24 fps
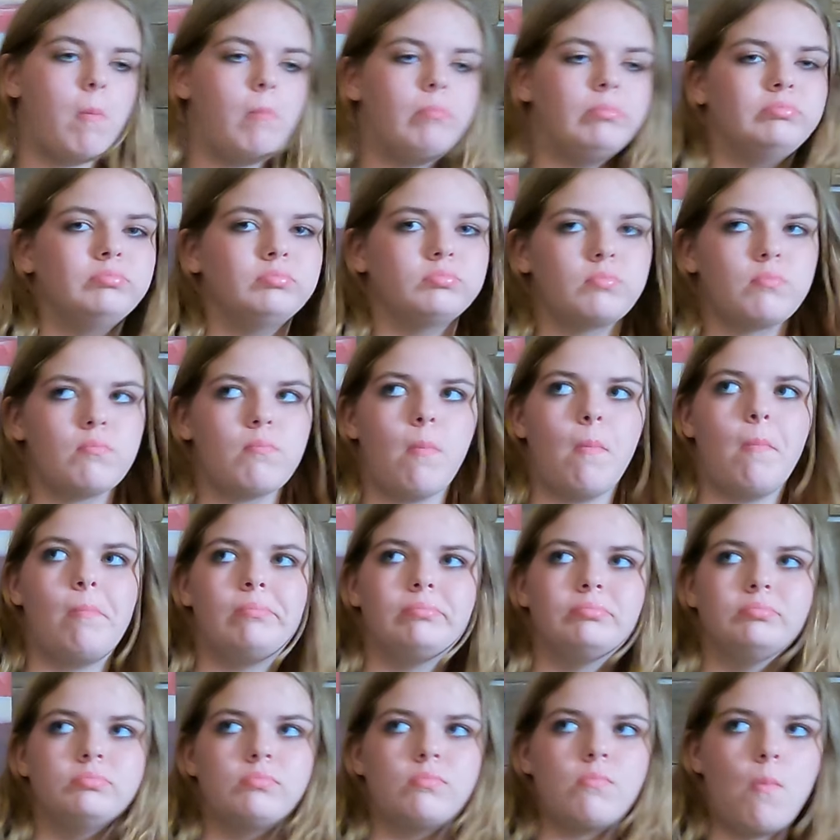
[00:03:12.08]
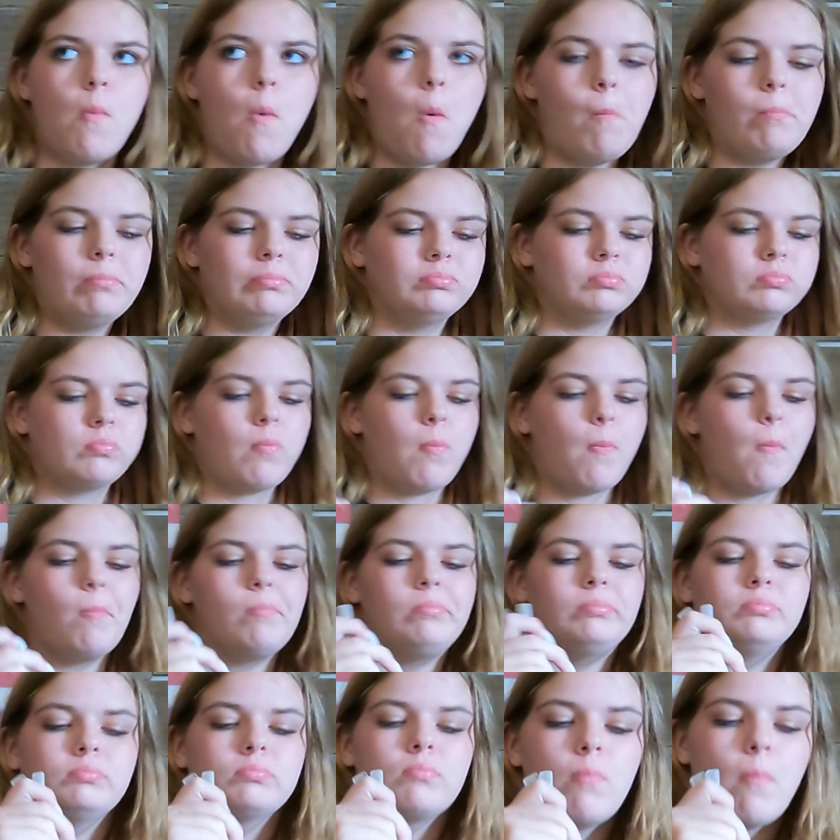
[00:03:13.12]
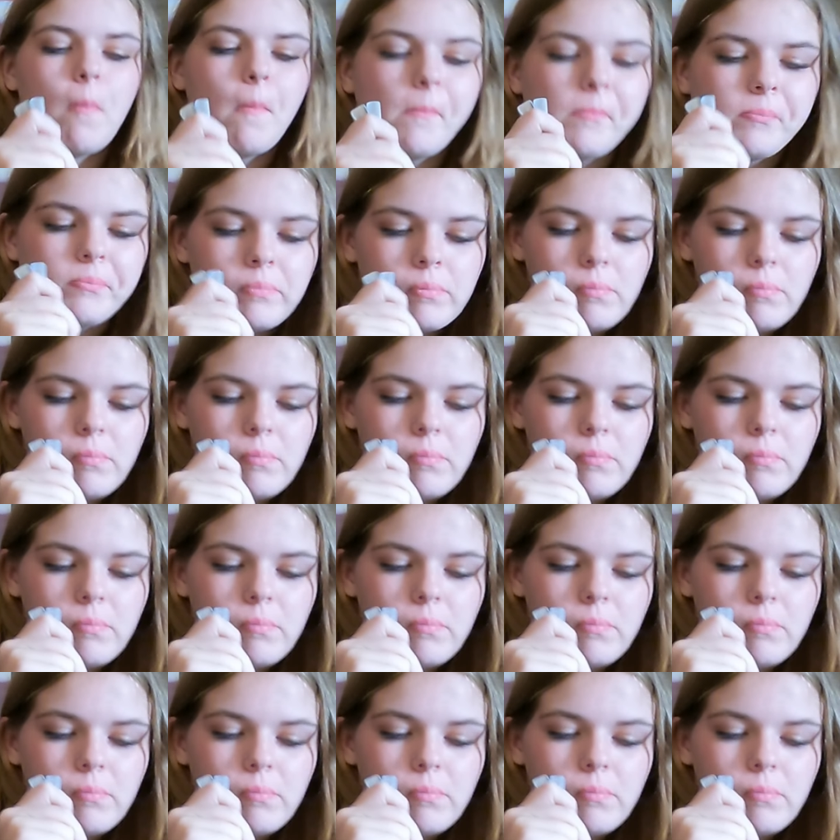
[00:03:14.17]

of all, the quality of the ice cream that they use